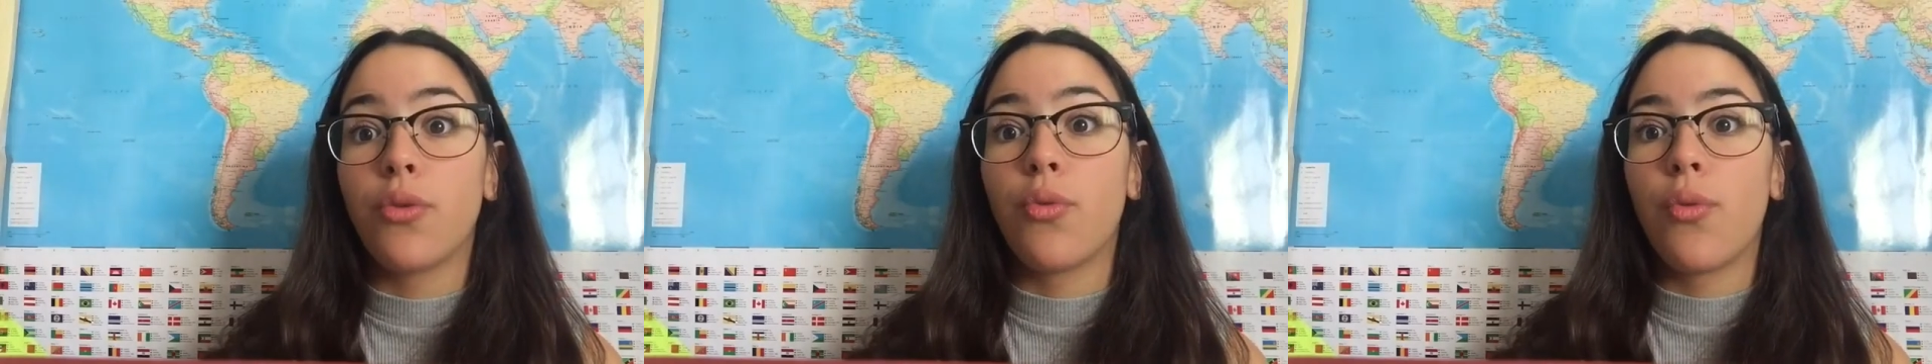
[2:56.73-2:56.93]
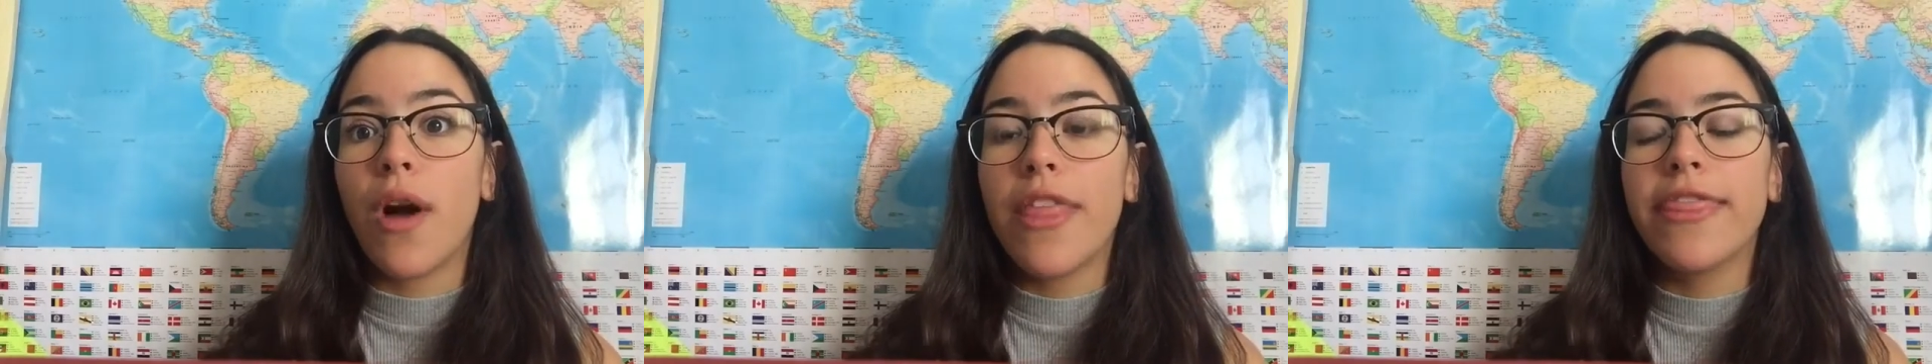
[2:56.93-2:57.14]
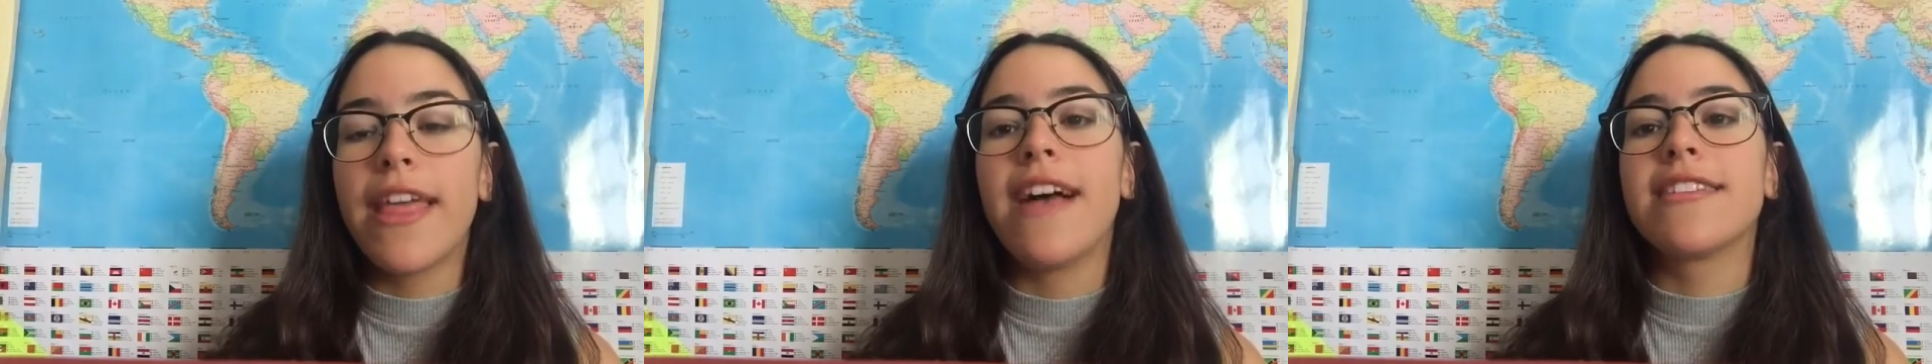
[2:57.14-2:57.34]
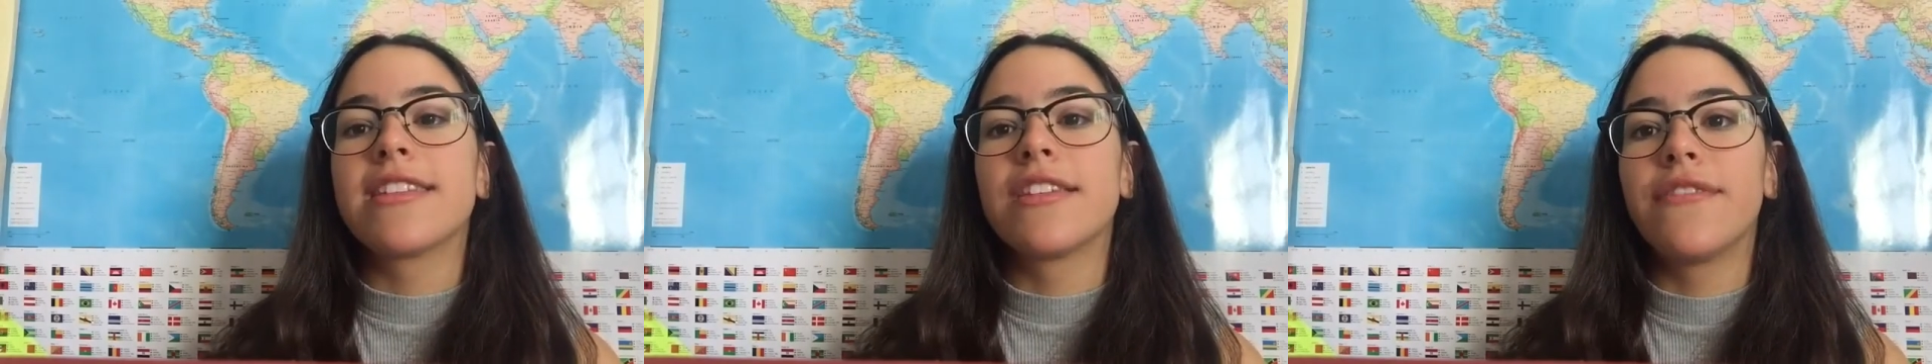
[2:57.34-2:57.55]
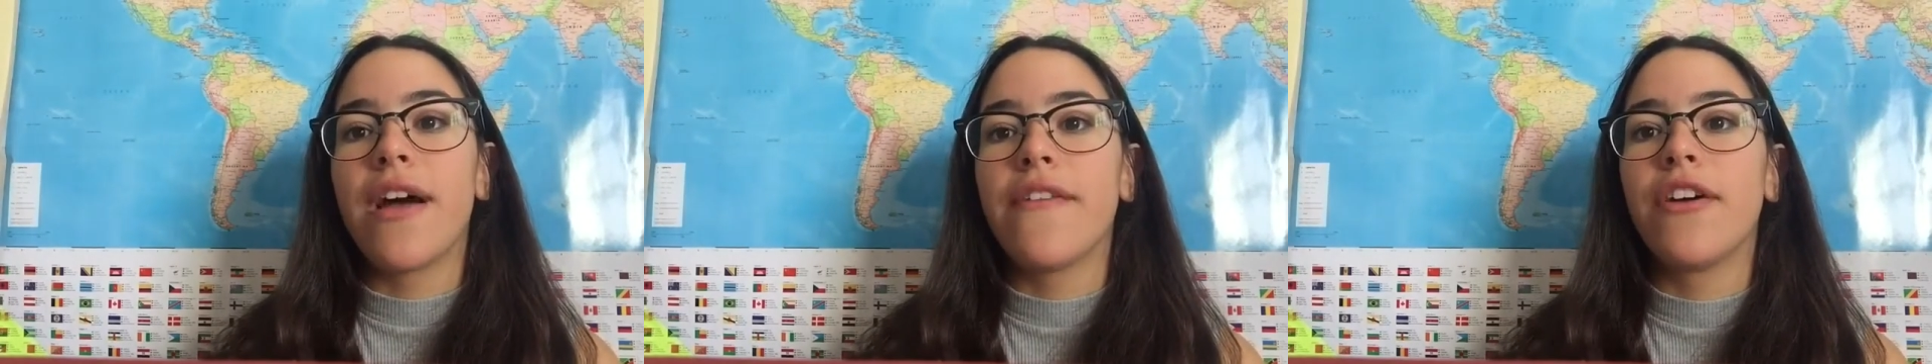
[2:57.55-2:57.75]

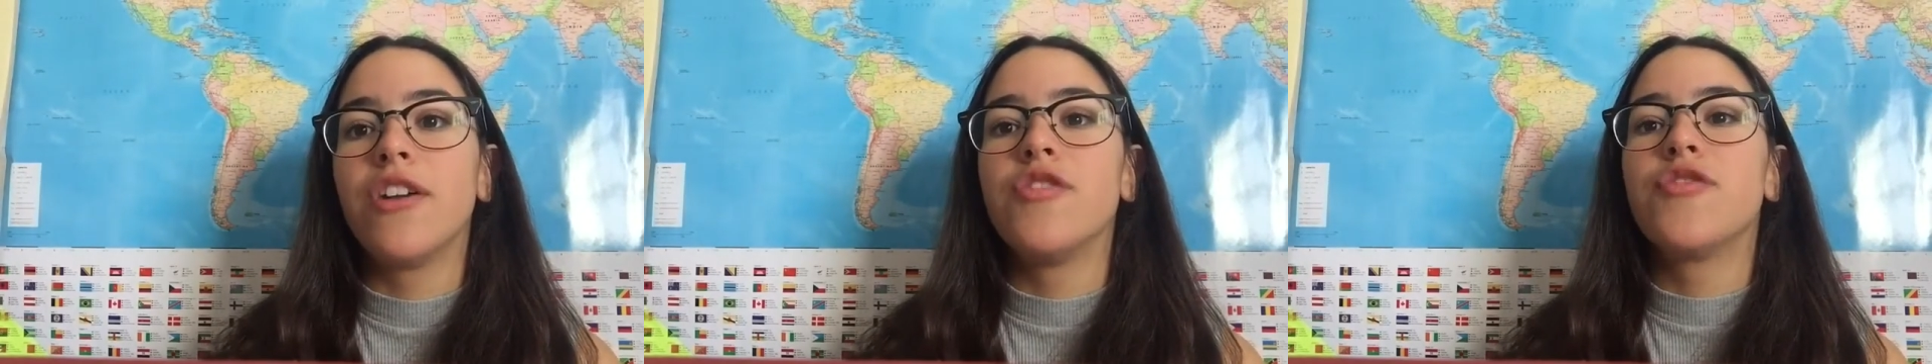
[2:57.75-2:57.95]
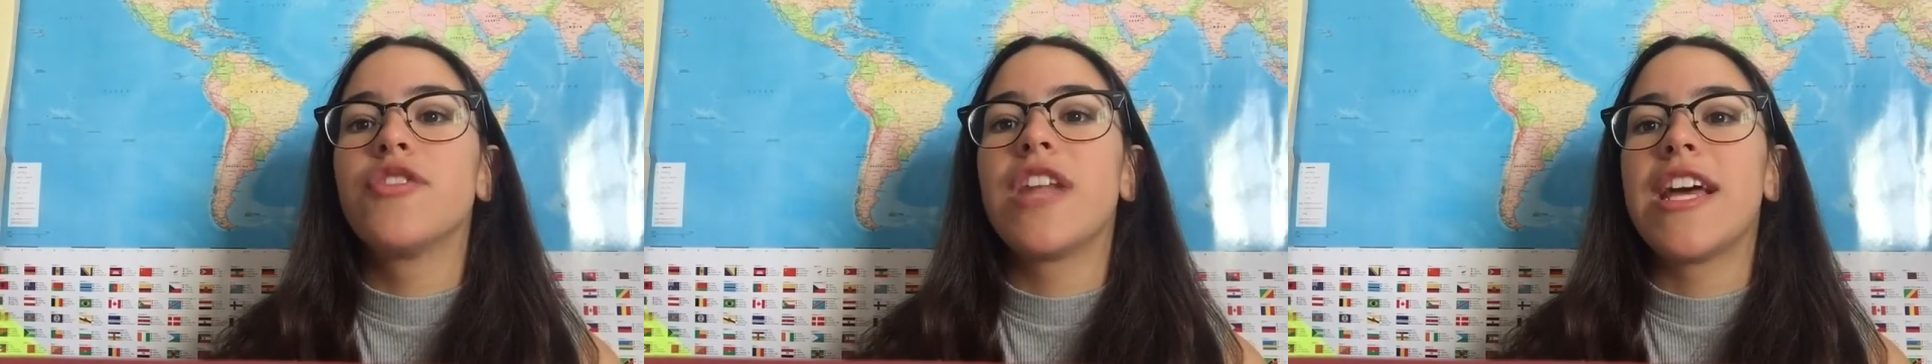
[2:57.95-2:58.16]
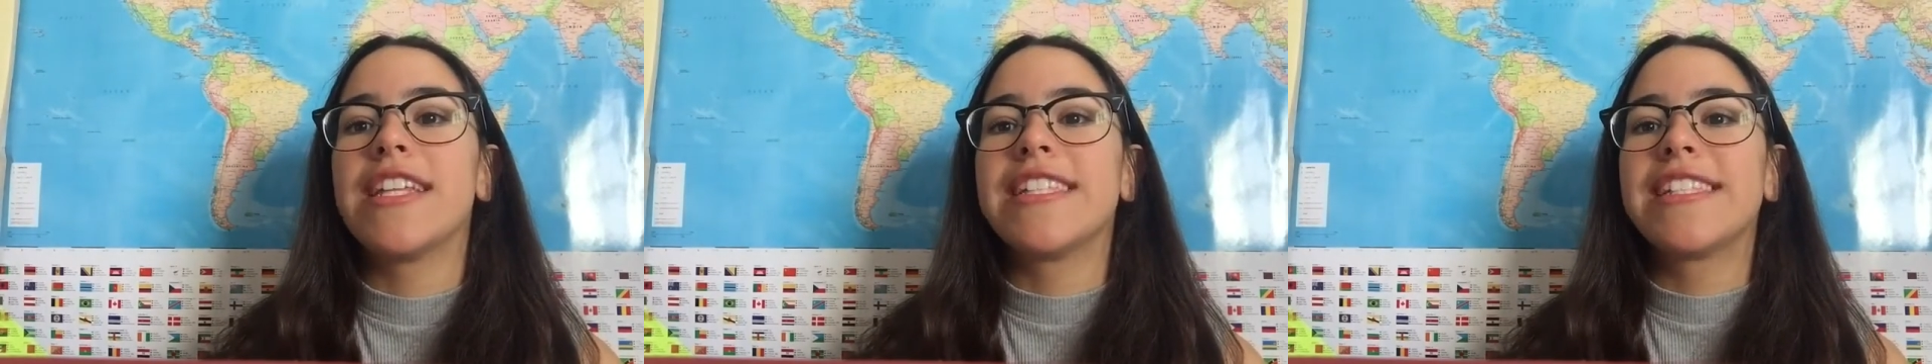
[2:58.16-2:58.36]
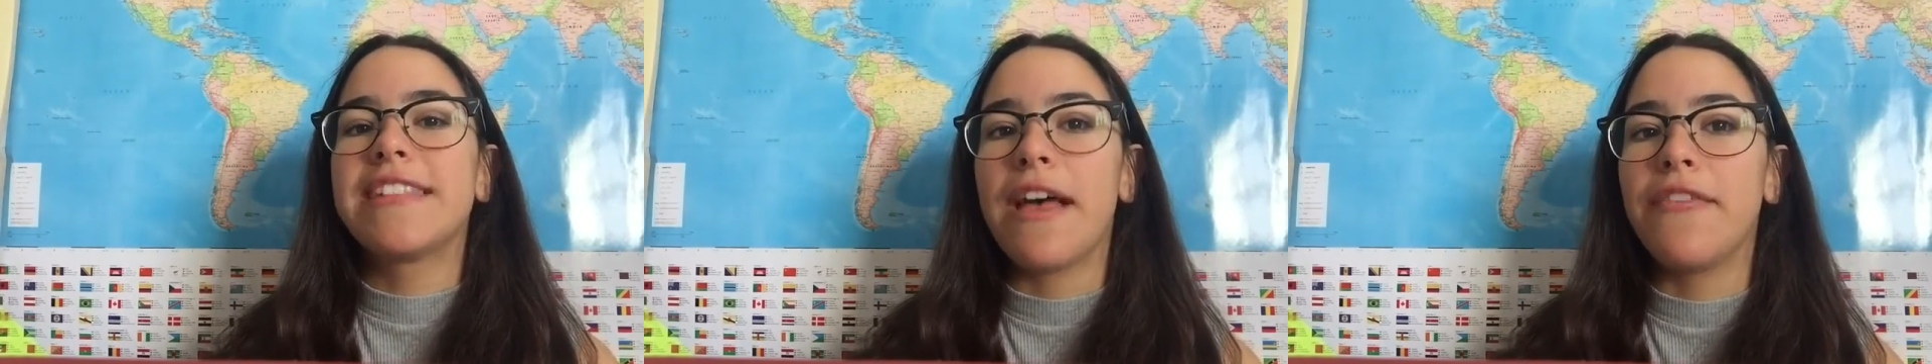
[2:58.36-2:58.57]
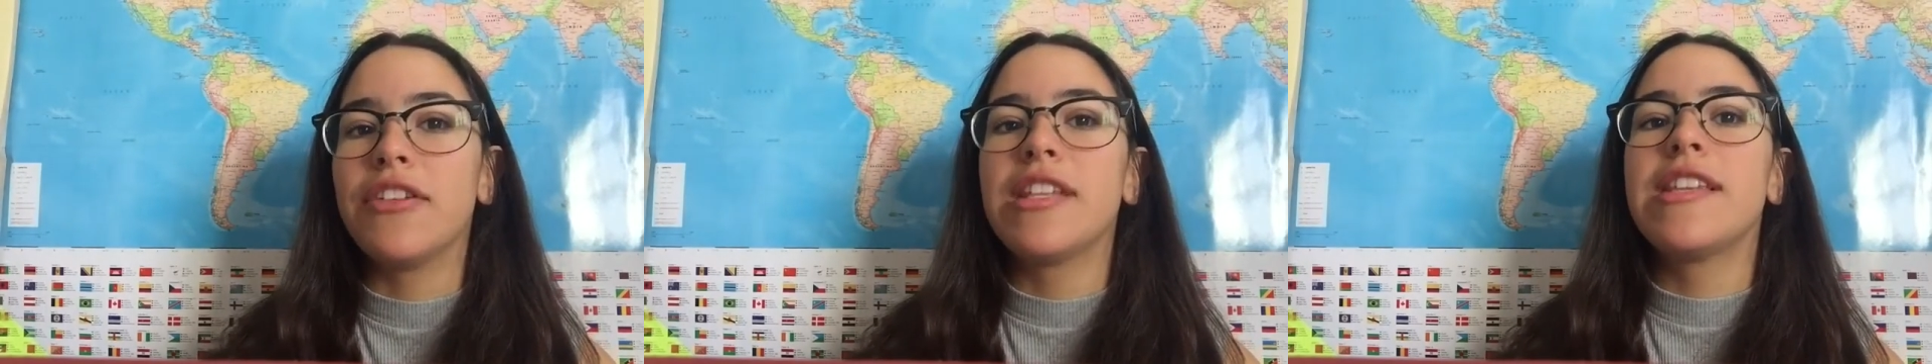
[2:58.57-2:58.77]

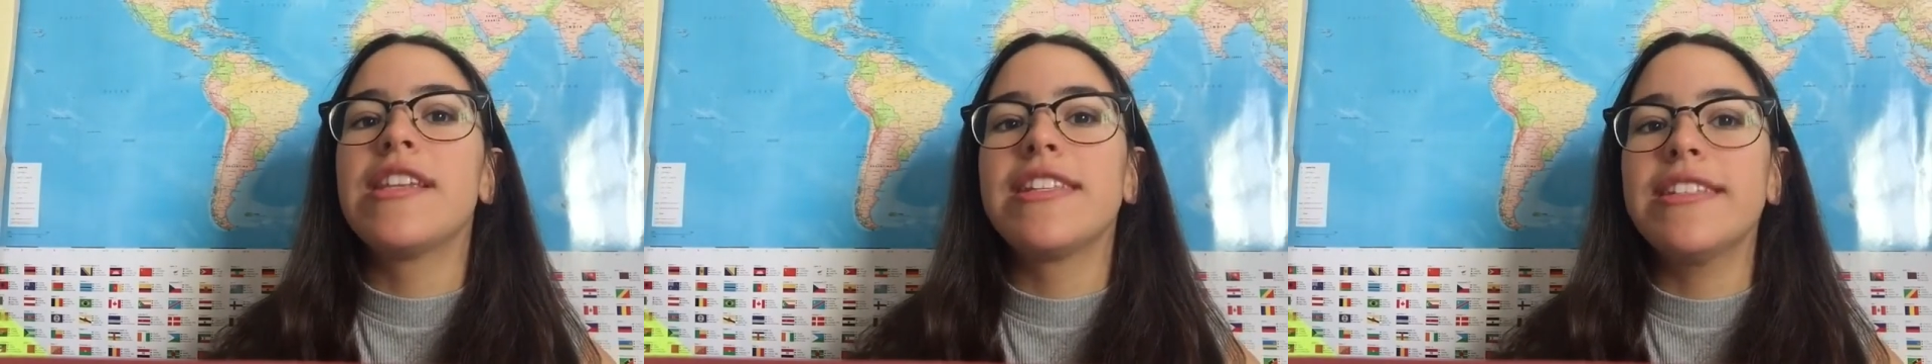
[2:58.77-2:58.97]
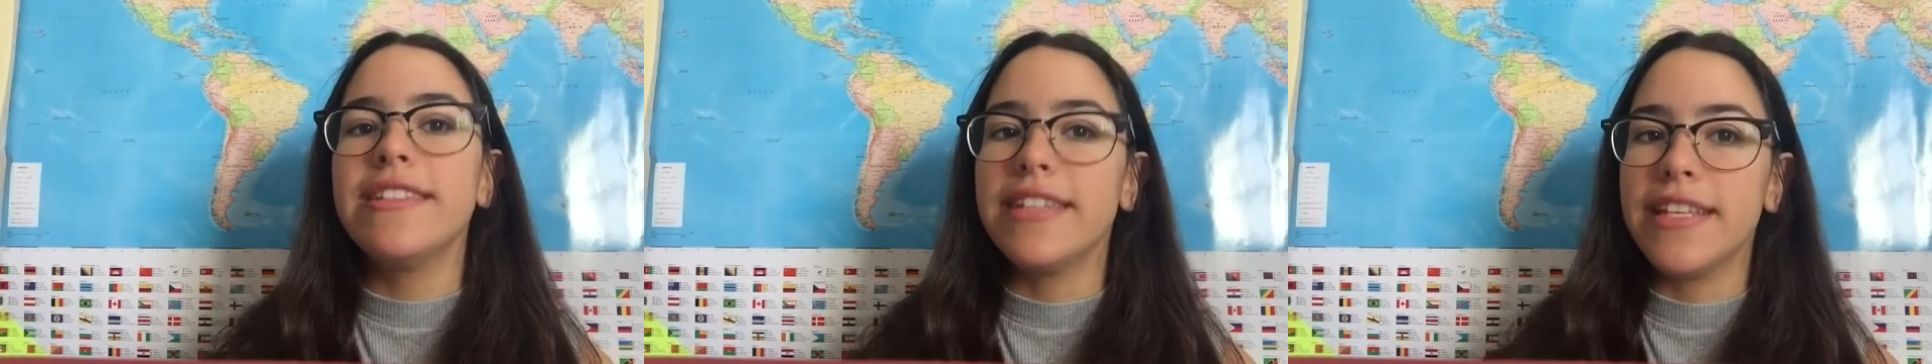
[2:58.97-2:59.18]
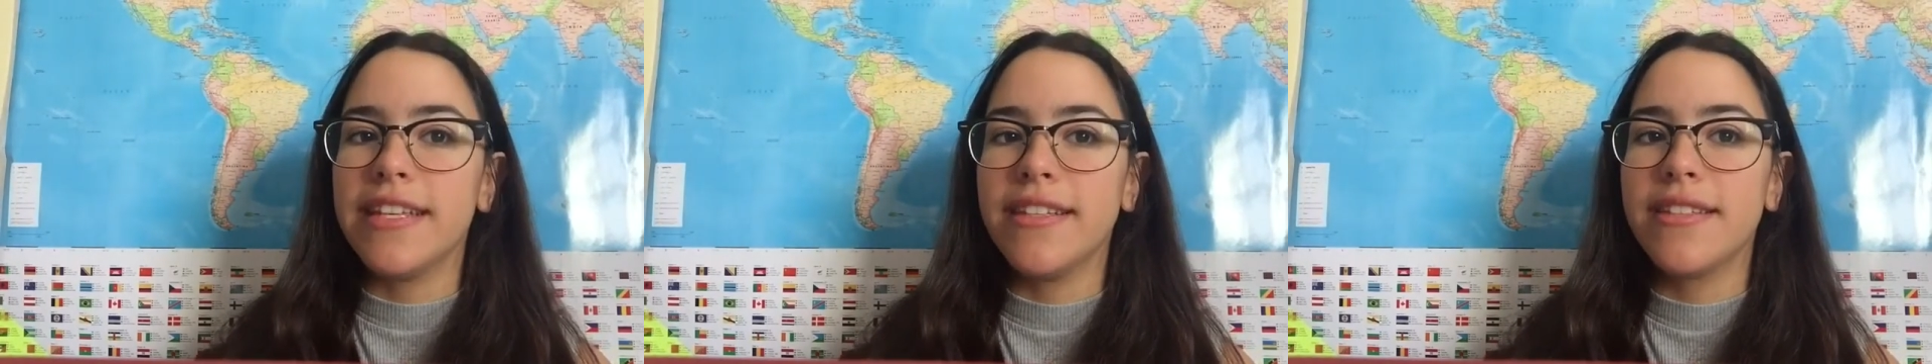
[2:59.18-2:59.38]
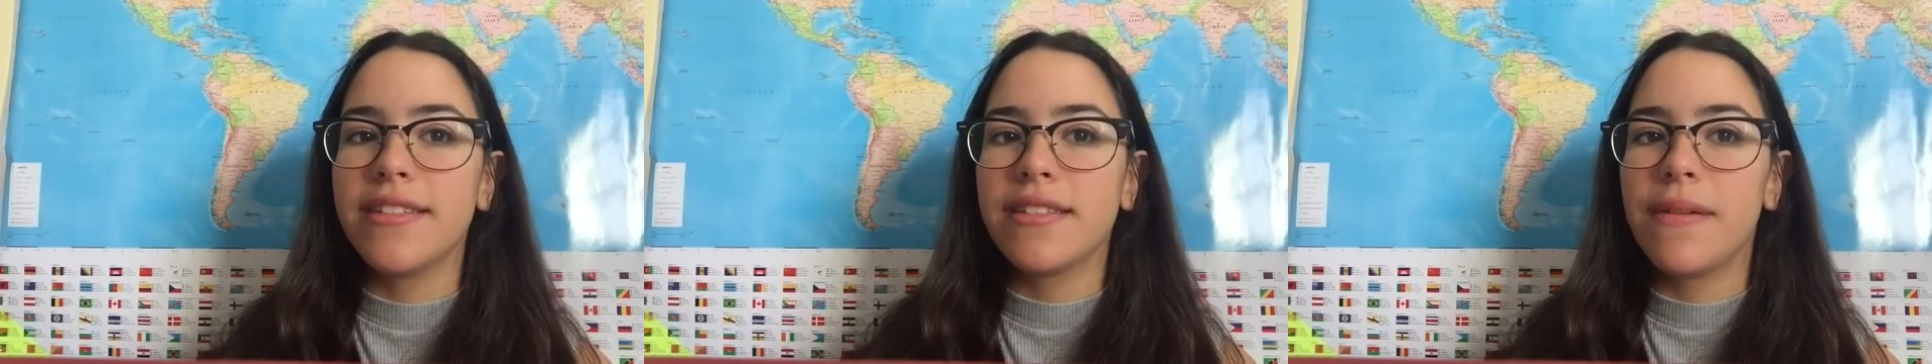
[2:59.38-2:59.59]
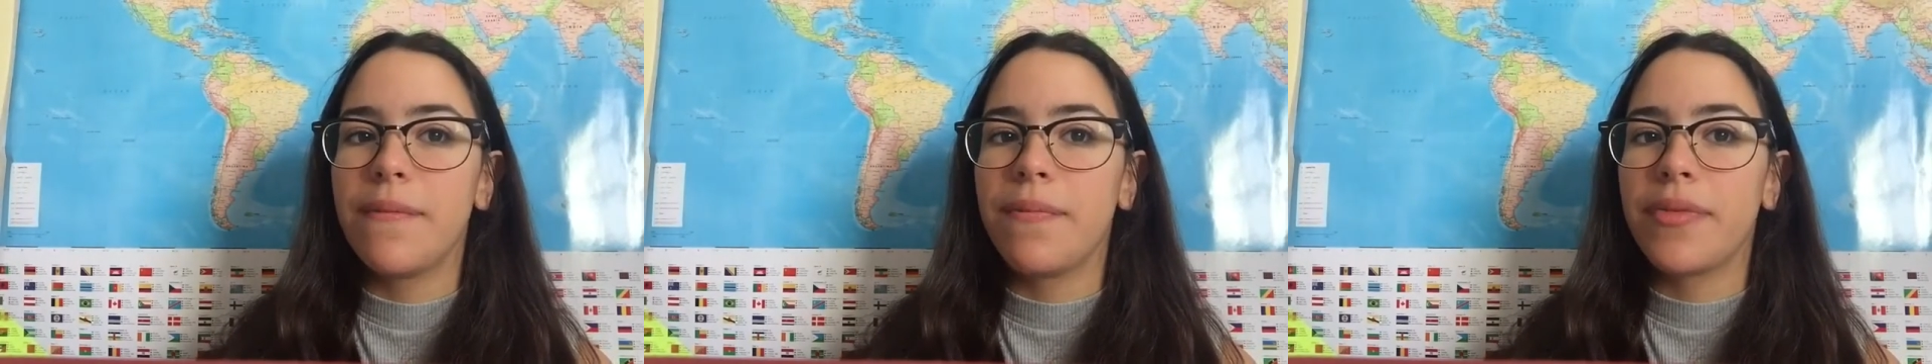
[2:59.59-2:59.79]
1,507
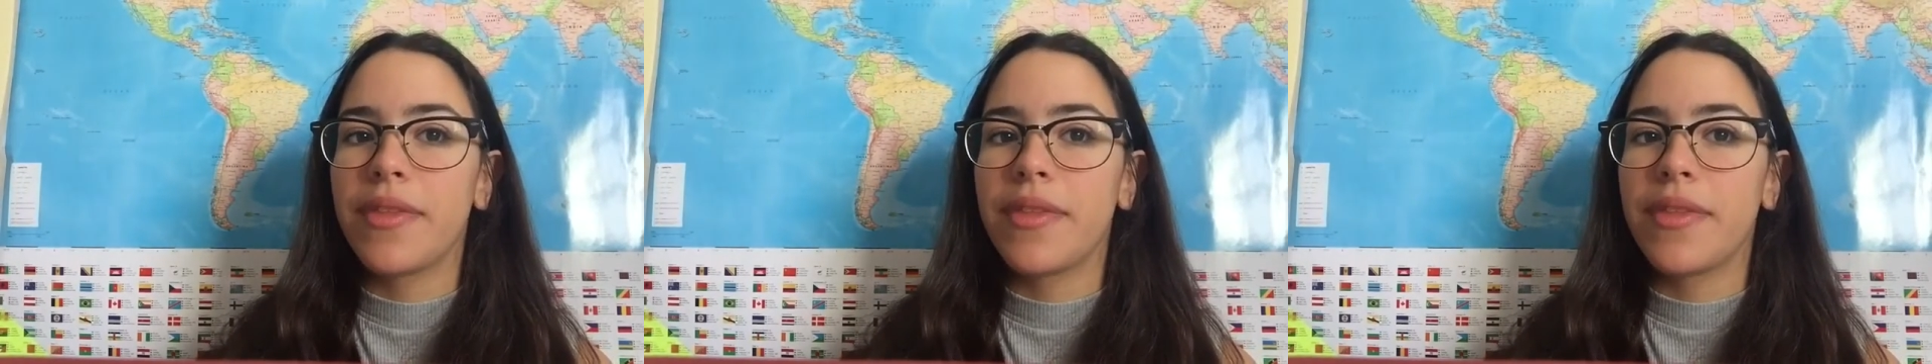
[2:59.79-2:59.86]
seats.